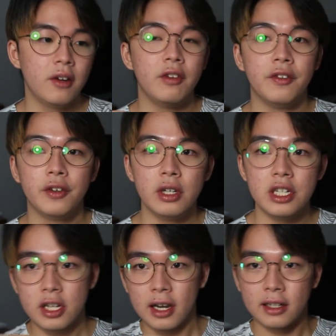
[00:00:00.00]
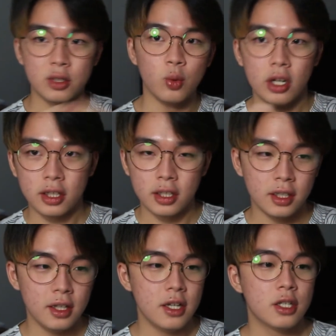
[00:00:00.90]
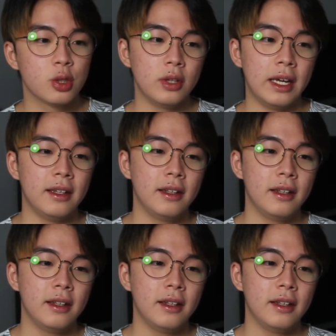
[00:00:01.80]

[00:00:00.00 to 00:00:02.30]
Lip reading: review each other's work so that